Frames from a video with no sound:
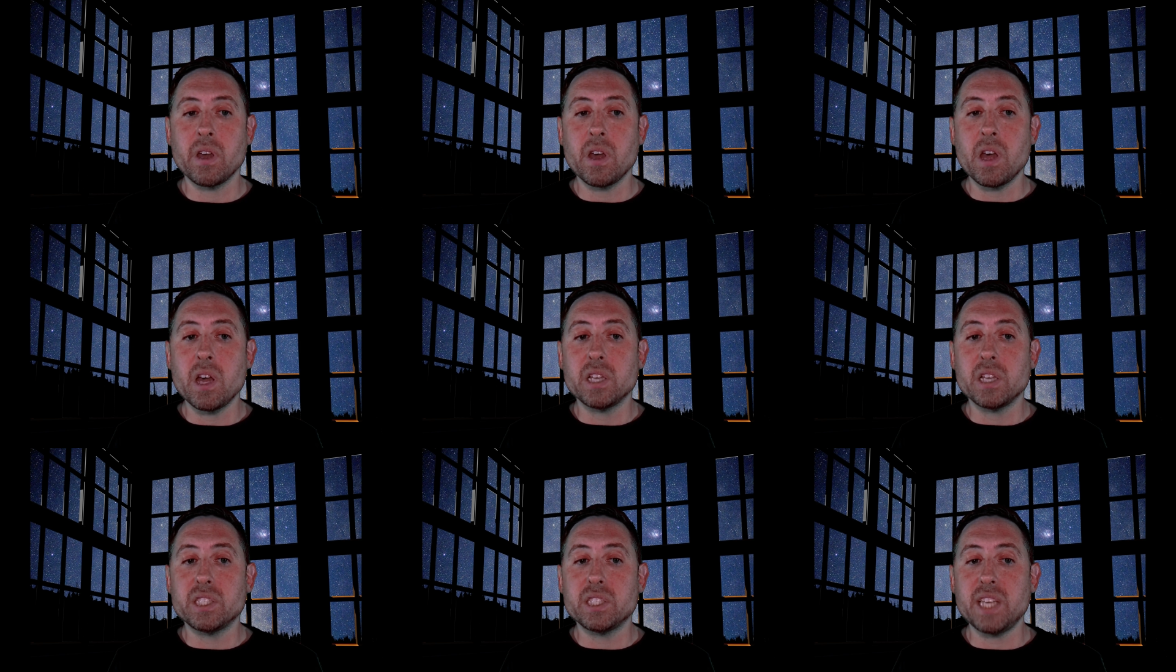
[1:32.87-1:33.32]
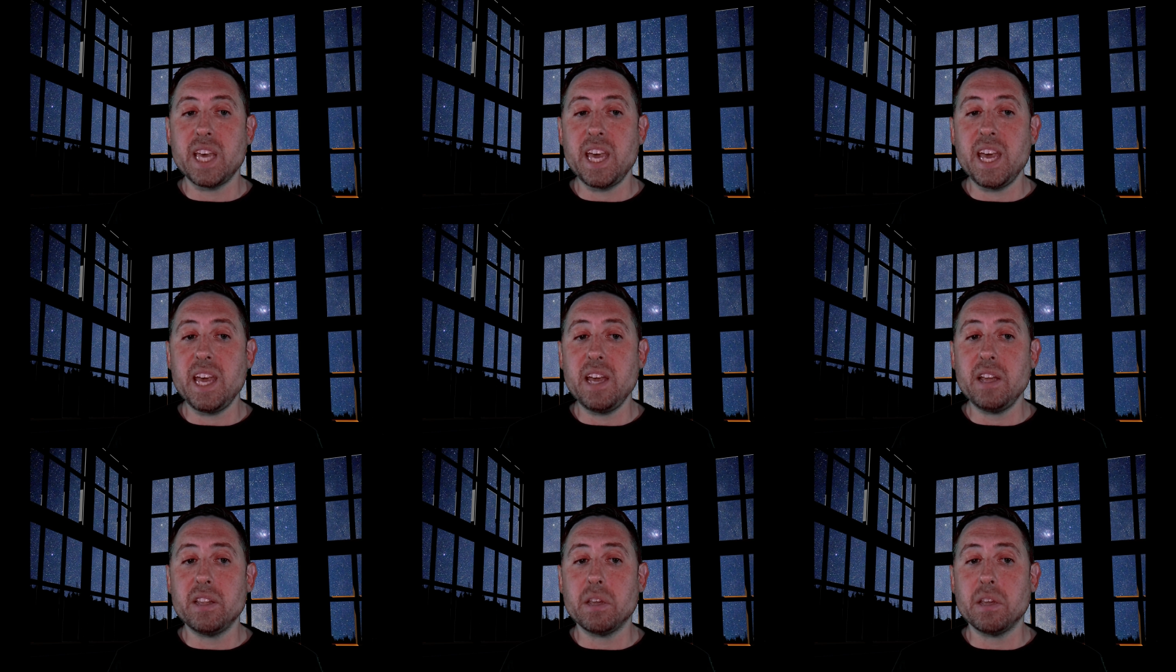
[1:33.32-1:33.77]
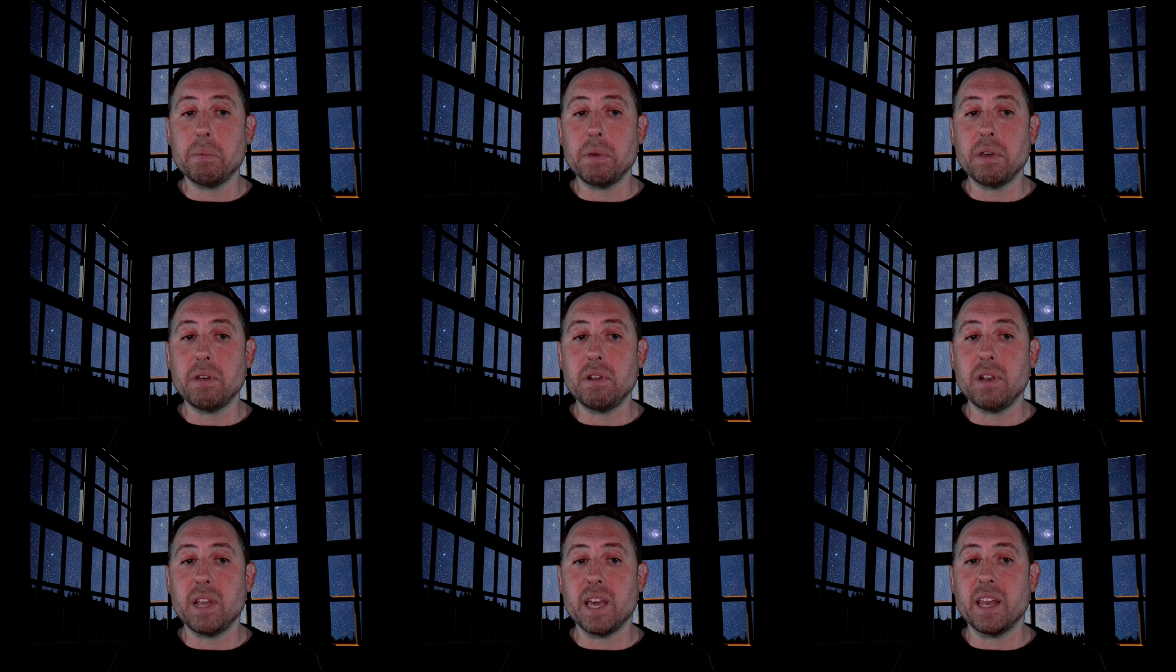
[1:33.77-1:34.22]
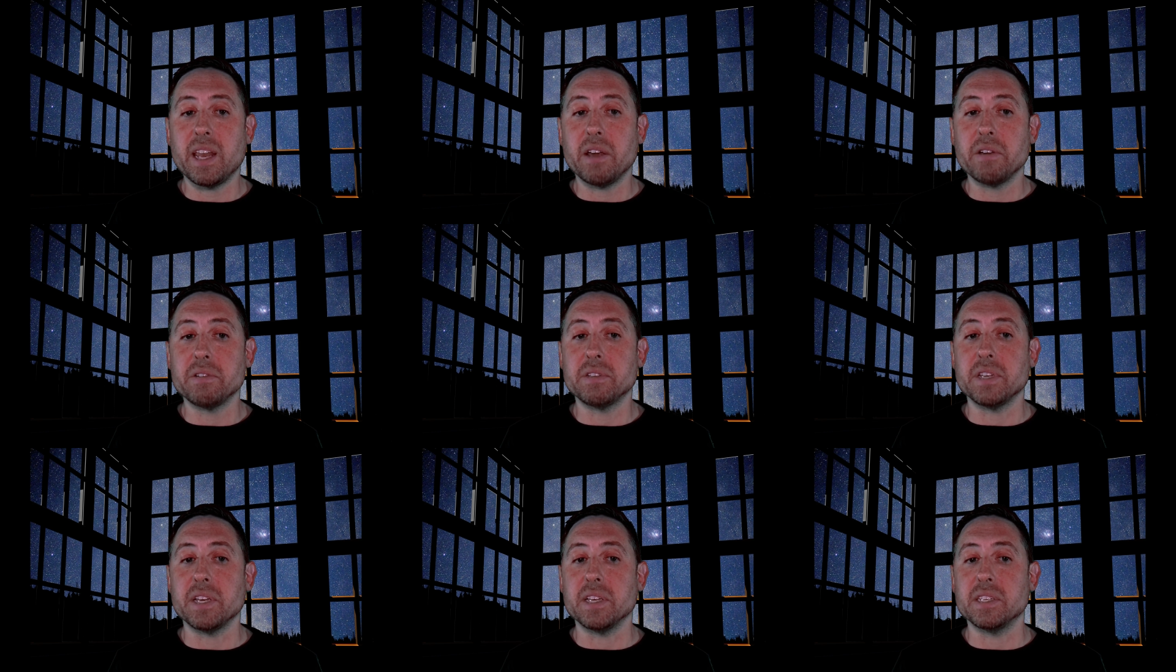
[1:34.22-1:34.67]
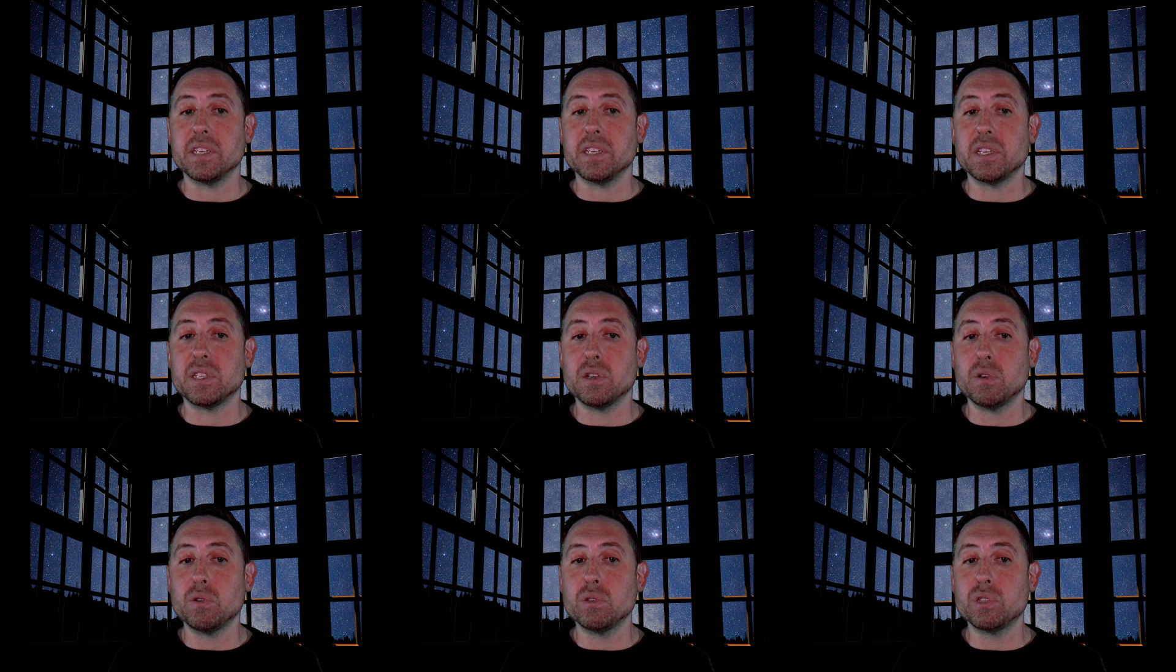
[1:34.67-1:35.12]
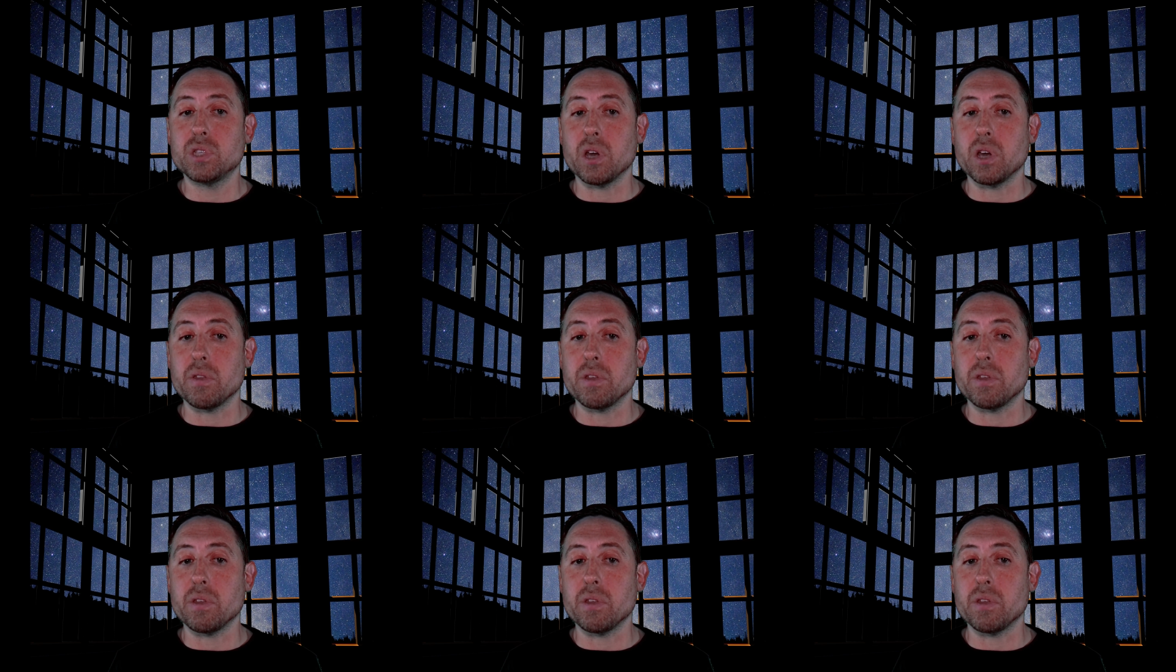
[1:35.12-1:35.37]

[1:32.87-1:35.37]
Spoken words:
CW Leonis is also